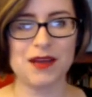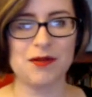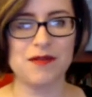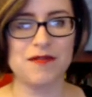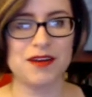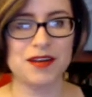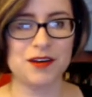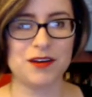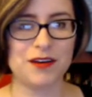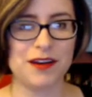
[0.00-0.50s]
We've
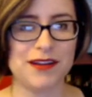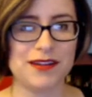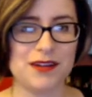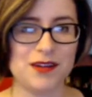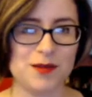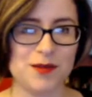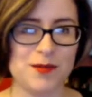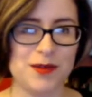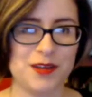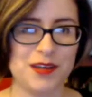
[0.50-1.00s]
got a great little
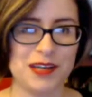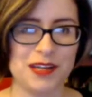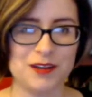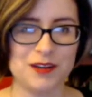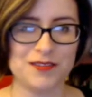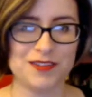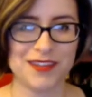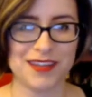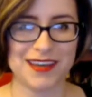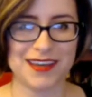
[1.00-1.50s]
community
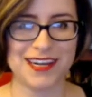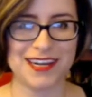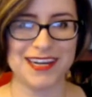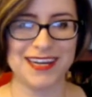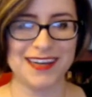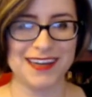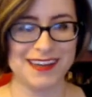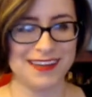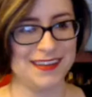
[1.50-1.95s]
over there.